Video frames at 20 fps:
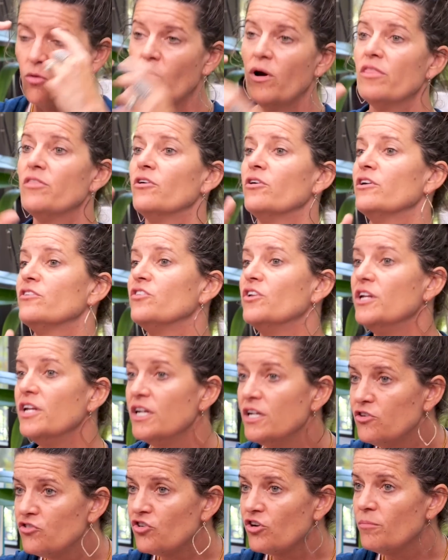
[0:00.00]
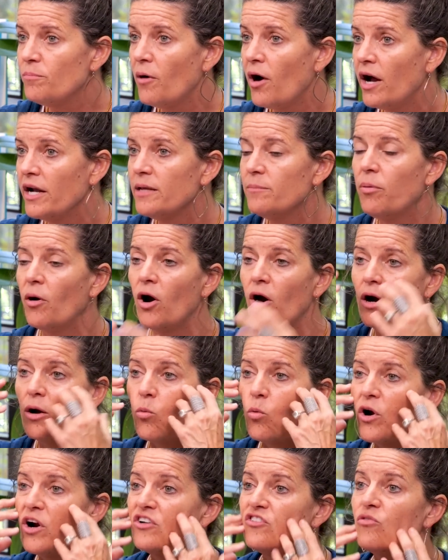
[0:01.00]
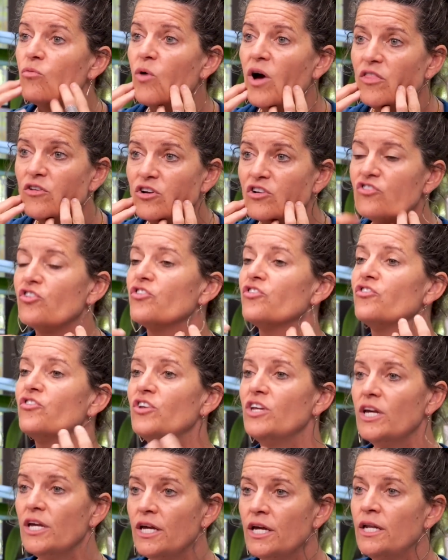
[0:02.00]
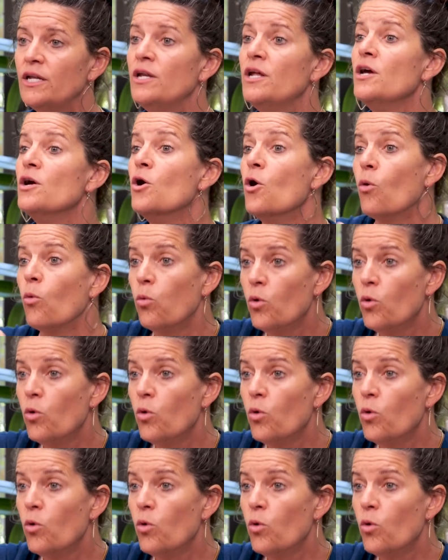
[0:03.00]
whether it's an injured body part, it's, whether it's your skin,